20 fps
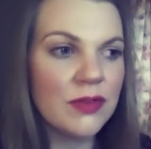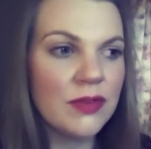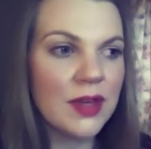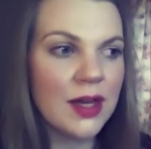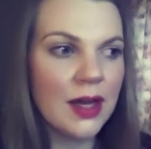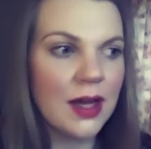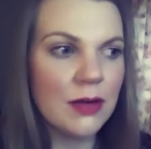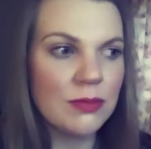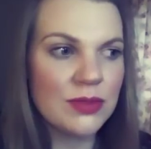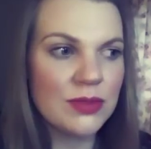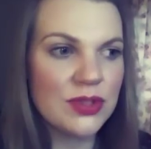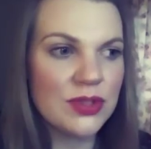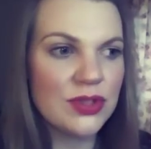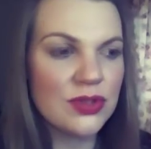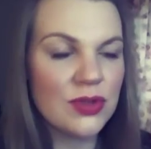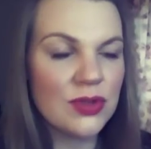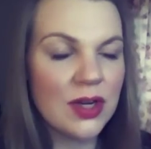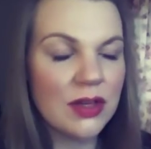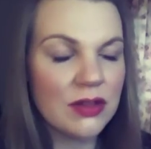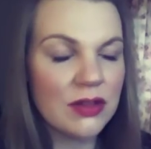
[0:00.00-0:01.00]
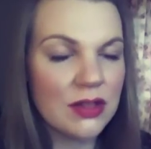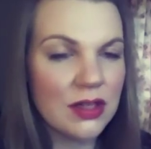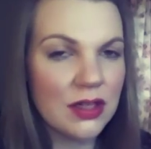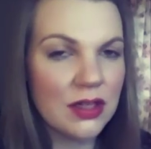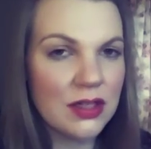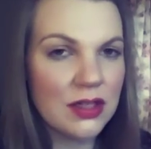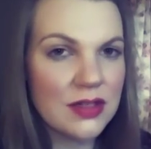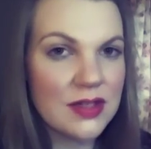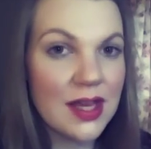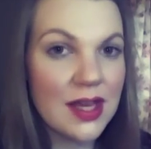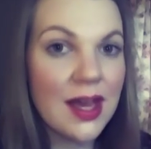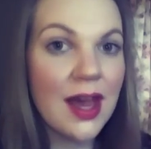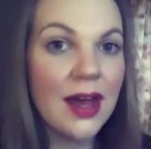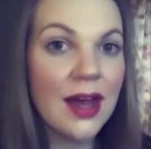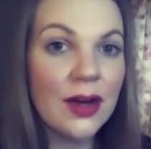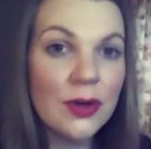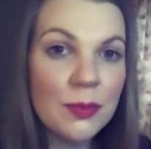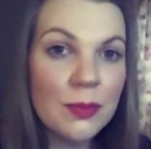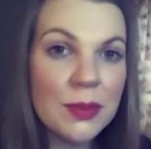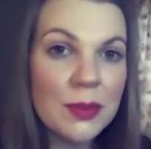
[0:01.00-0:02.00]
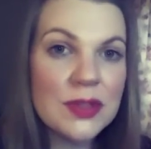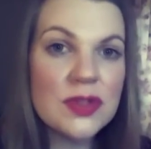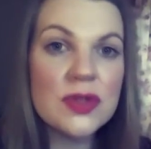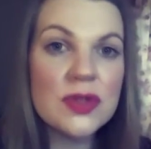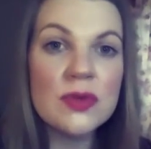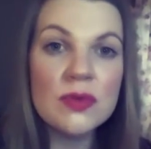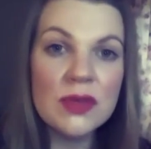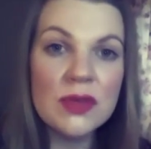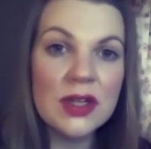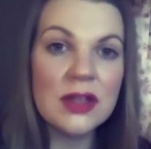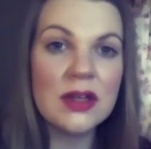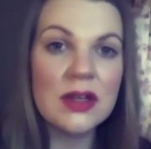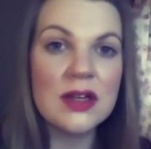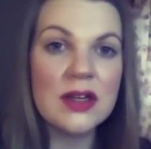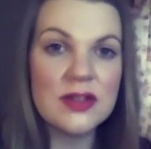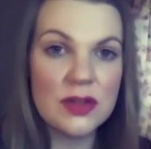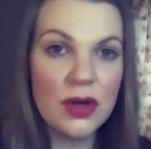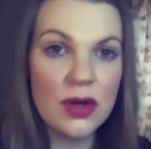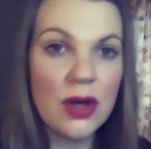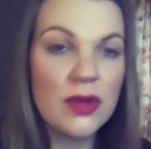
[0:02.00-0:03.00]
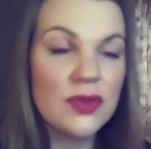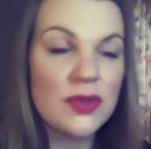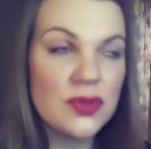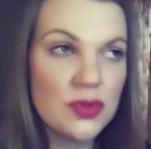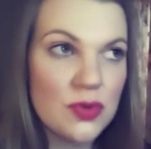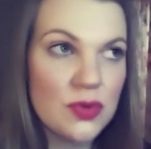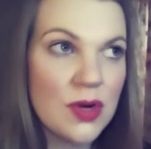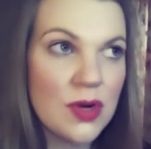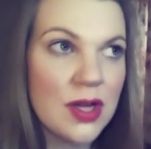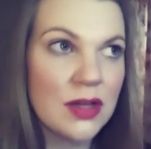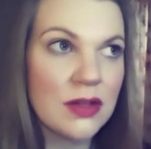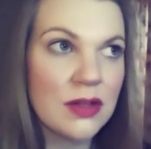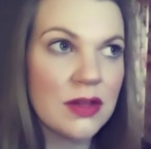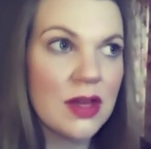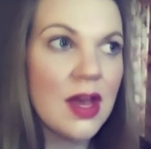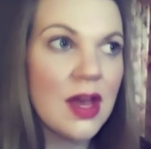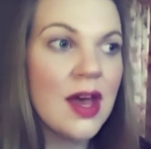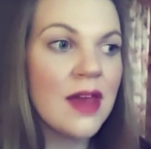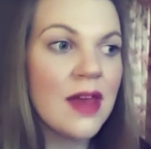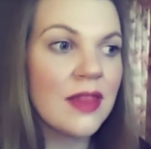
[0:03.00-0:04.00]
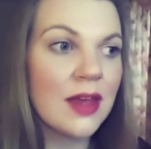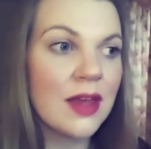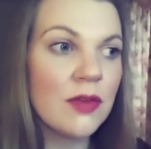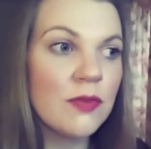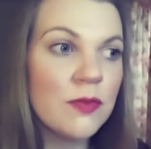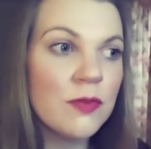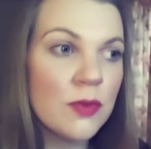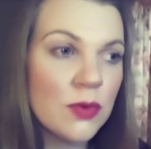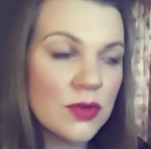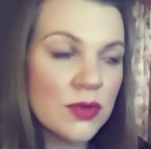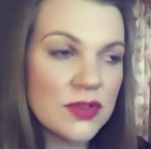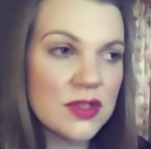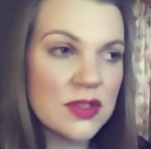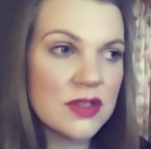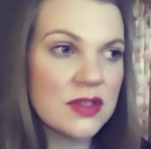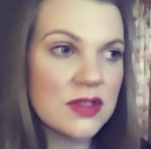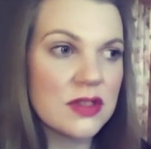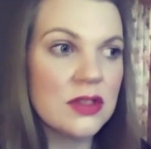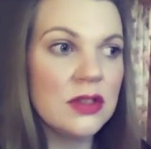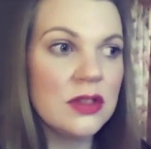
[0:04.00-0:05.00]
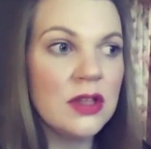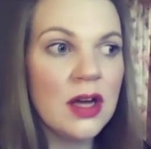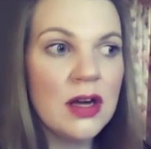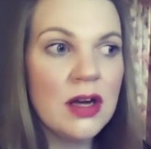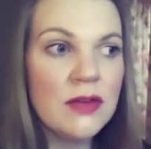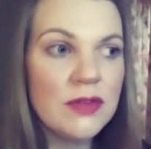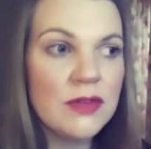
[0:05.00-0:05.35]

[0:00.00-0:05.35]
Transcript: they help to strengthen us they help us to realize our own strength they force us to love